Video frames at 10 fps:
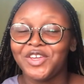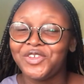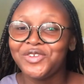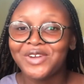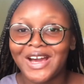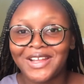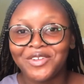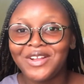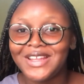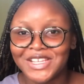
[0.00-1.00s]
you
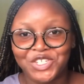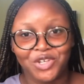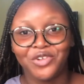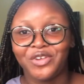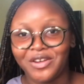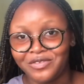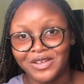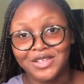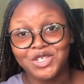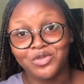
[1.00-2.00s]
cannot let your
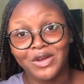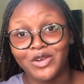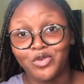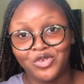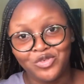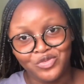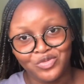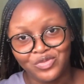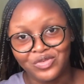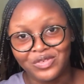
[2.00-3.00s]
cravings swallow you.
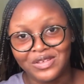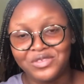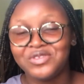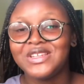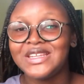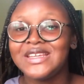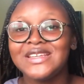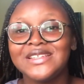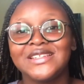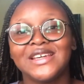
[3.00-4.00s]
You
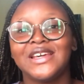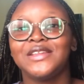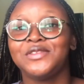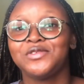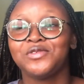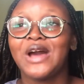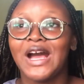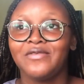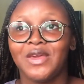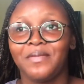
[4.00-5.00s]
need to
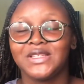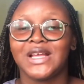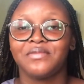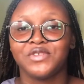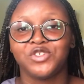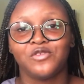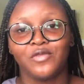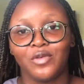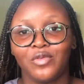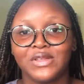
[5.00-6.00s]
have a particular position for
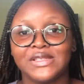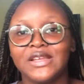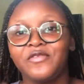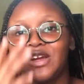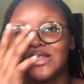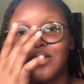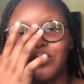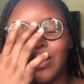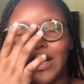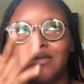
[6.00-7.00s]
wants. Like for example,